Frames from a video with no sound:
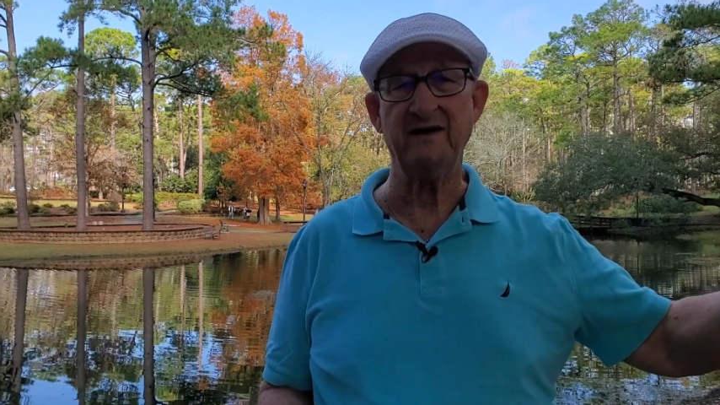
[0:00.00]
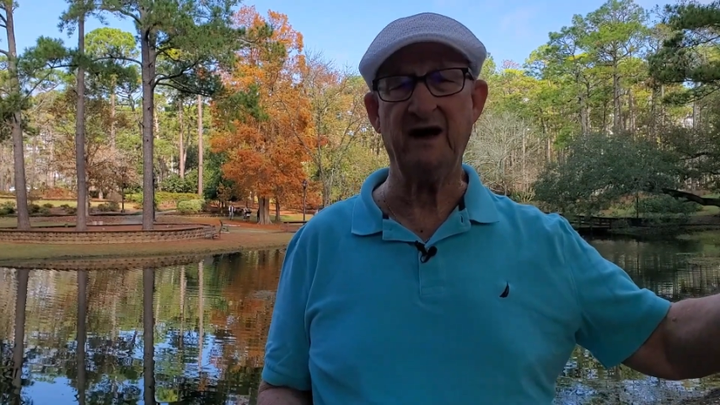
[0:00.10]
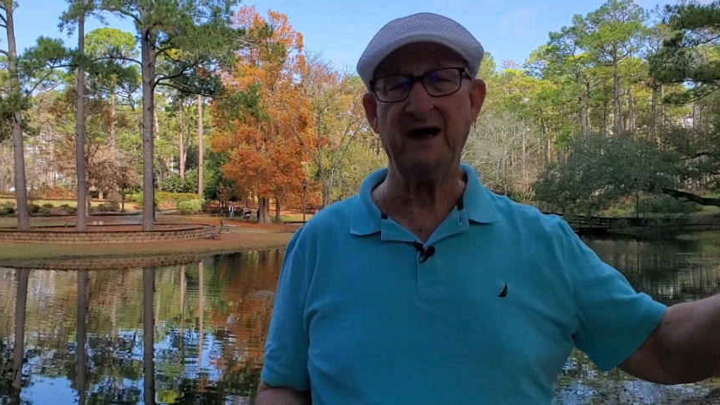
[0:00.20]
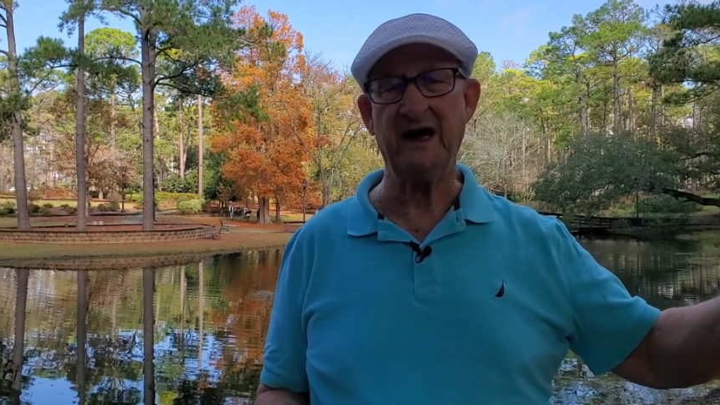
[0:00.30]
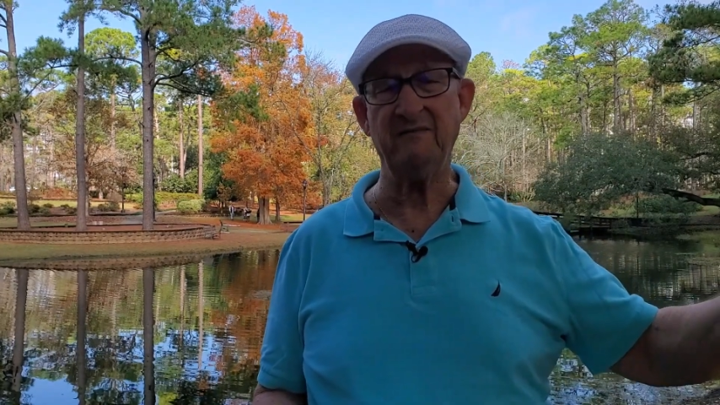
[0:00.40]

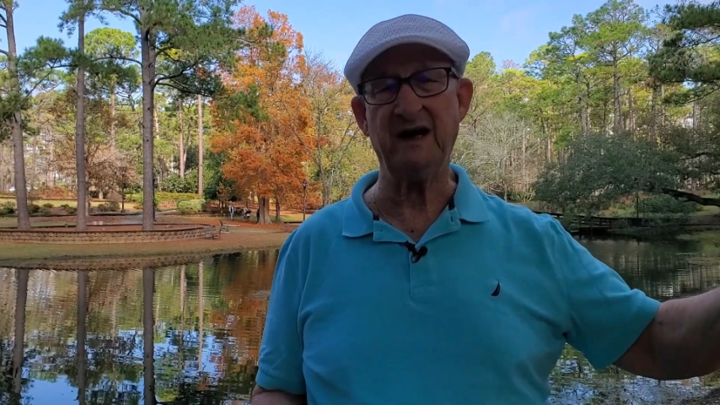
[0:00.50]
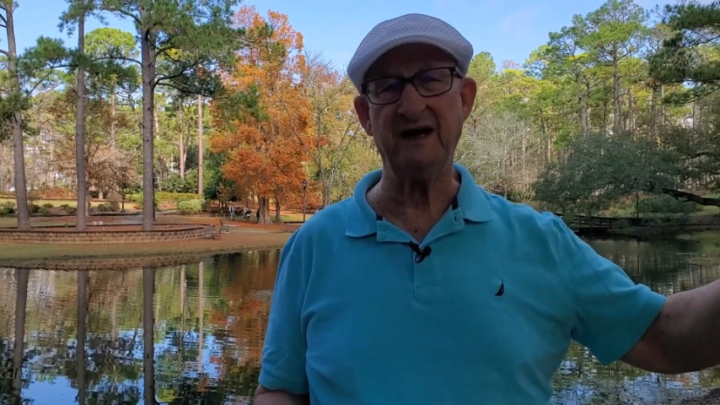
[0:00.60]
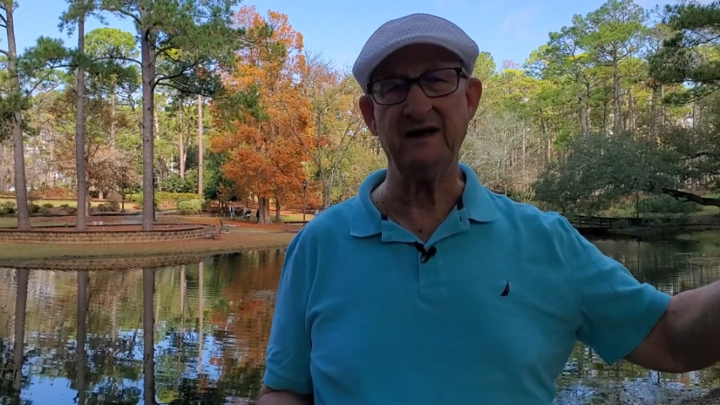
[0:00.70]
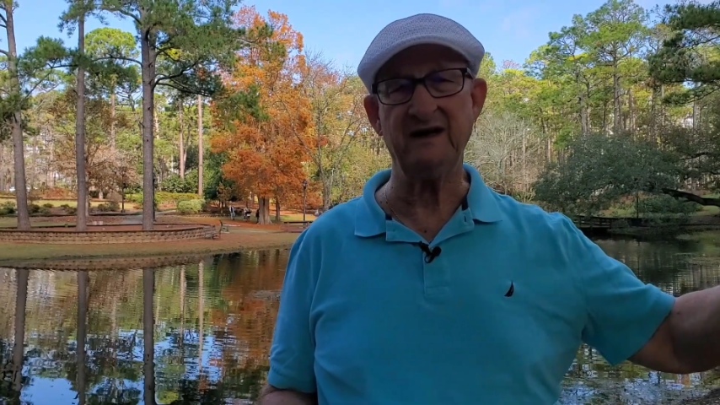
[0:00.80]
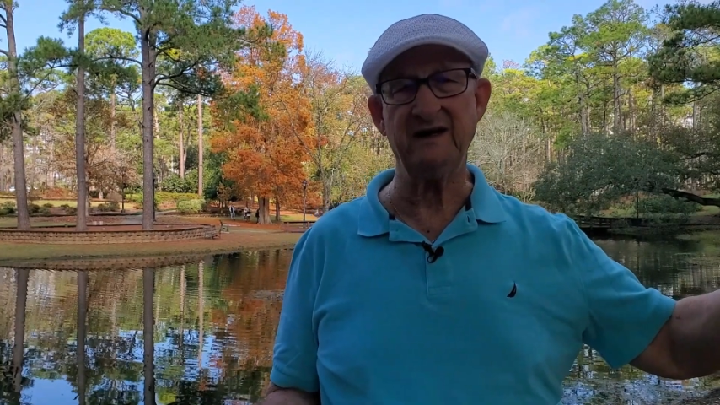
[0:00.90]
Not
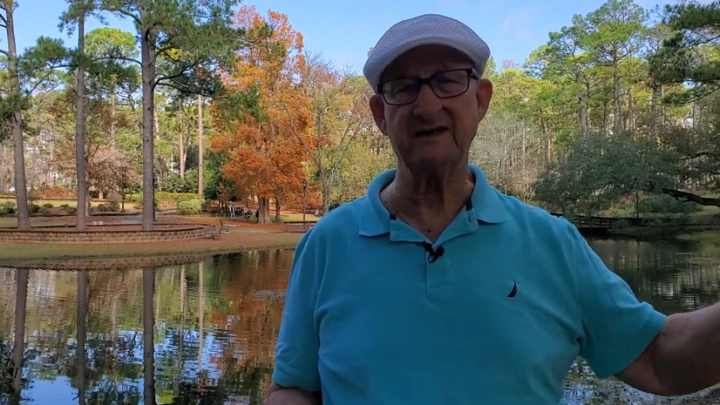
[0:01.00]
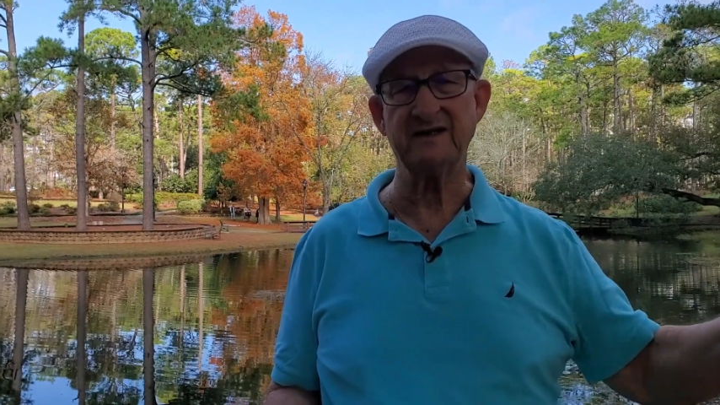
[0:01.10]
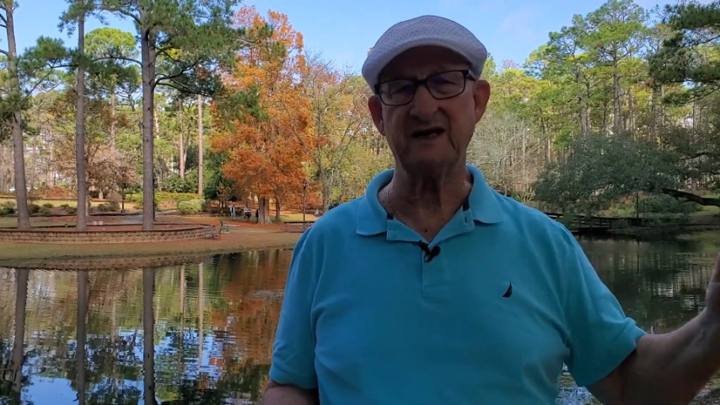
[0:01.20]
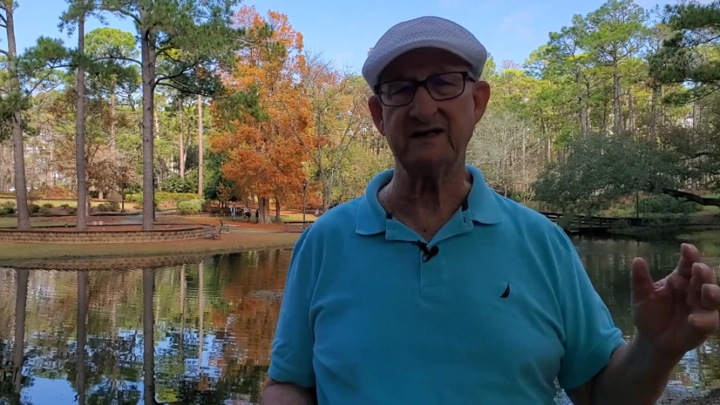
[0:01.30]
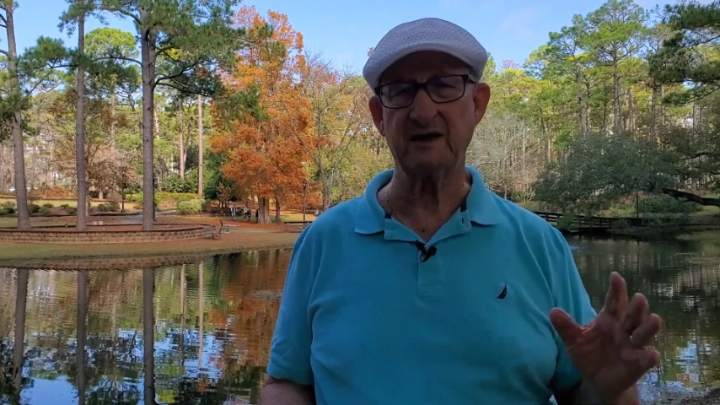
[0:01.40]
high-minded in the
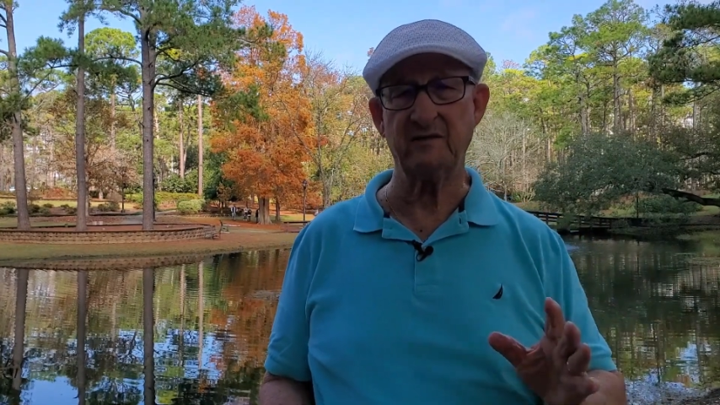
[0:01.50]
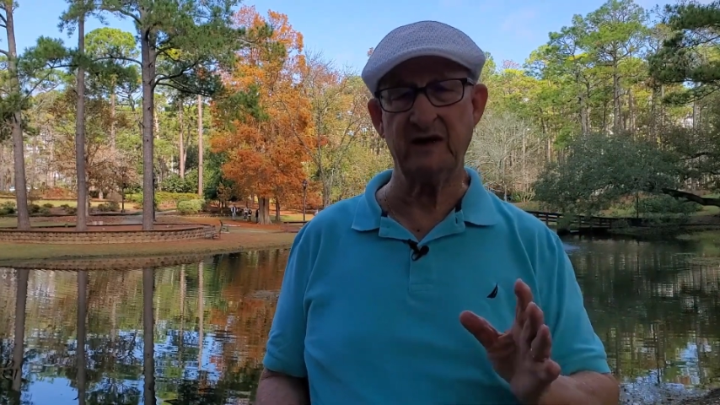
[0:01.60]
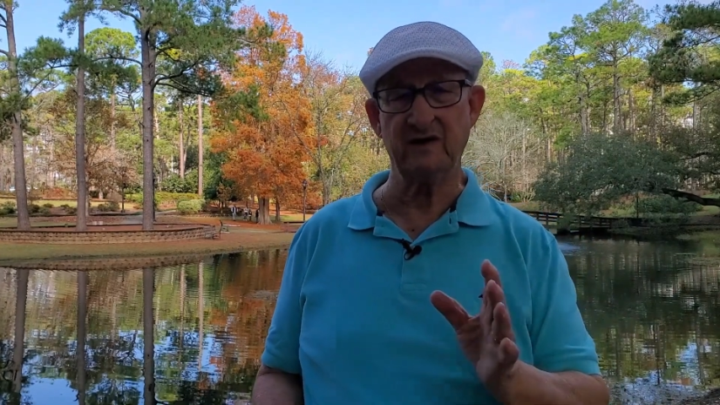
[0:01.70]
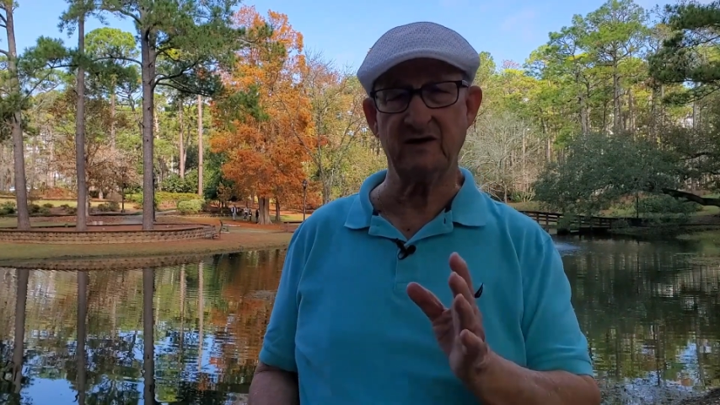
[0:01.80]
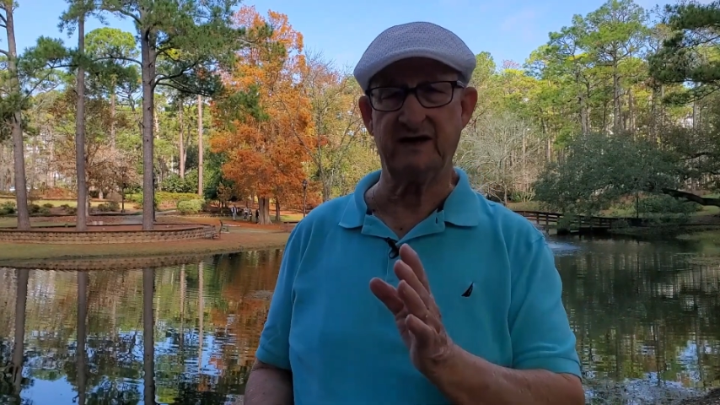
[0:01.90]
sense that we
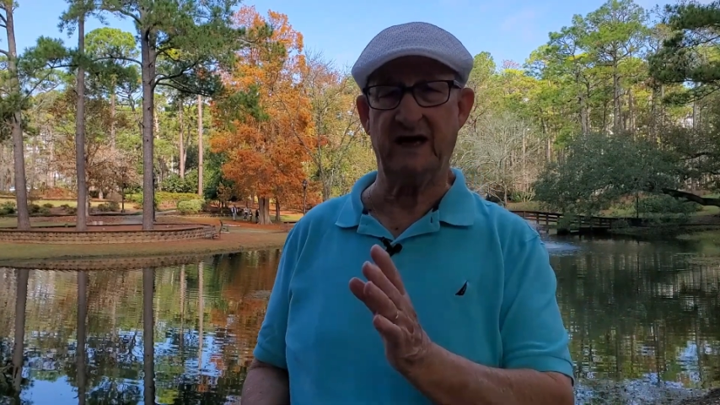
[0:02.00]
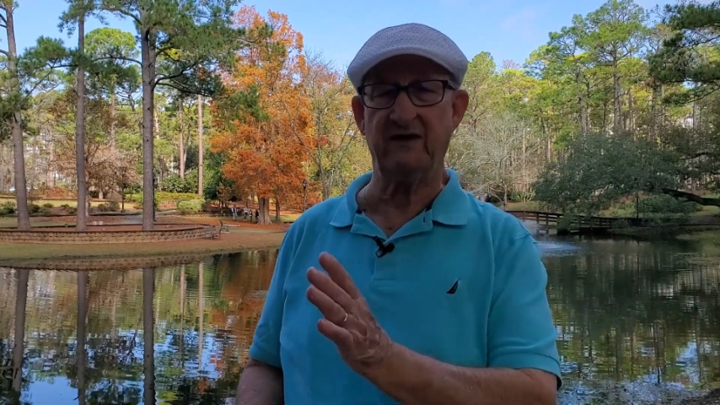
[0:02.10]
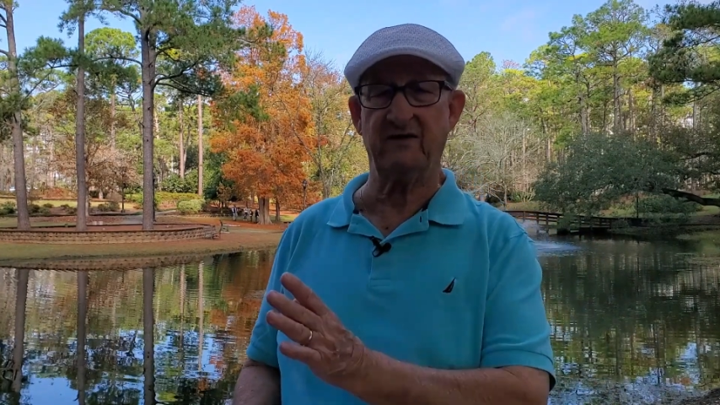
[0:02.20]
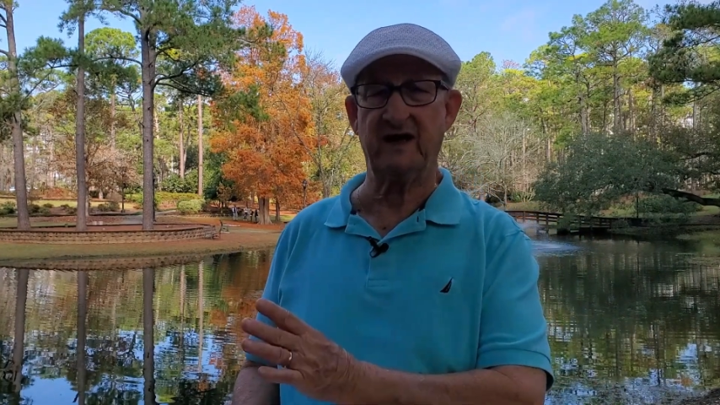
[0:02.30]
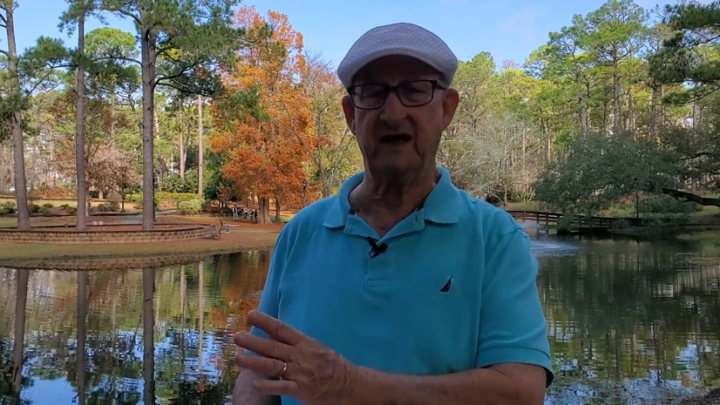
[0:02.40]
look down
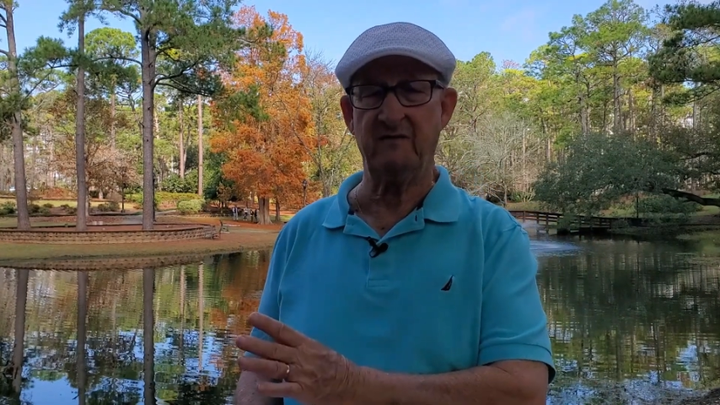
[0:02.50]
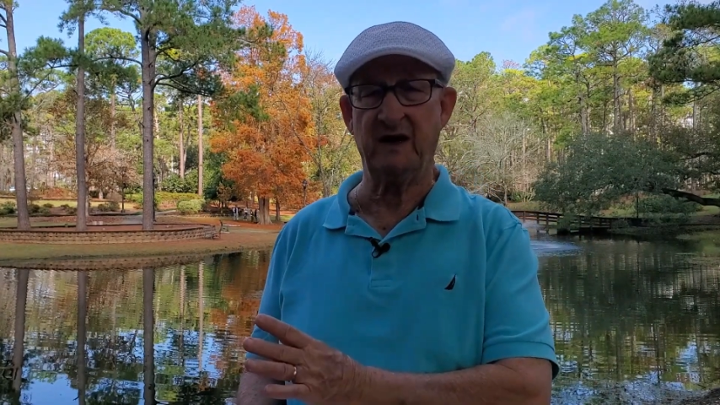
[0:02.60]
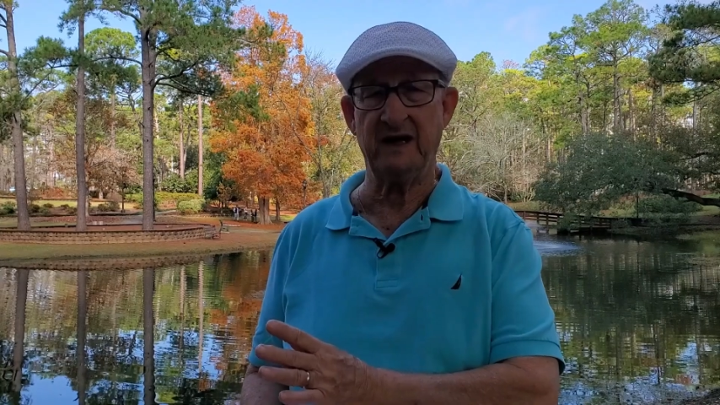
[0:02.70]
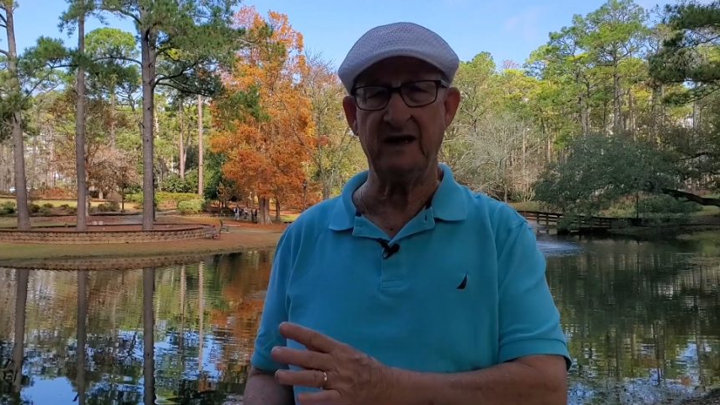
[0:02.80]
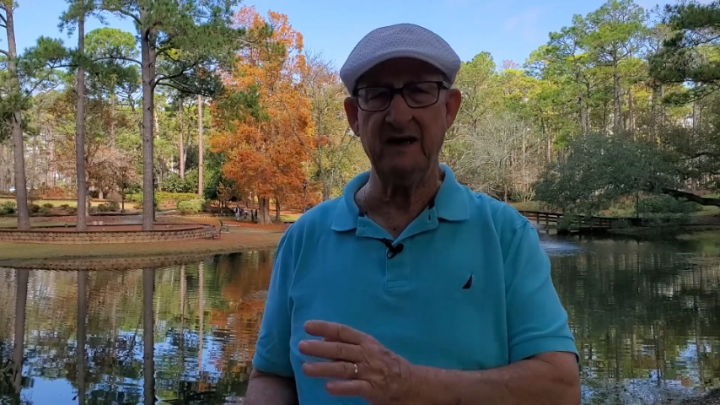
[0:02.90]
on
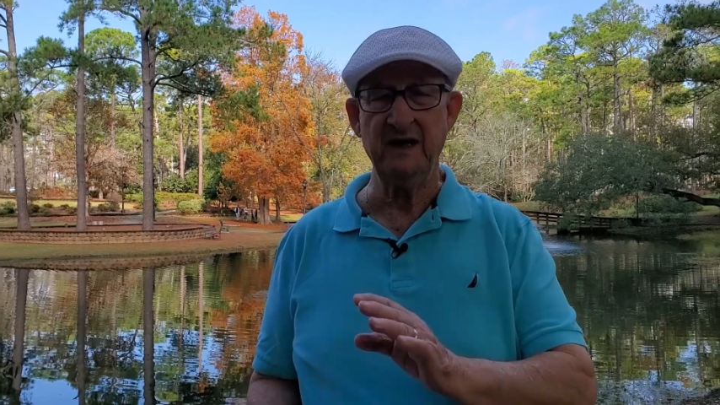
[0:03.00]
anybody,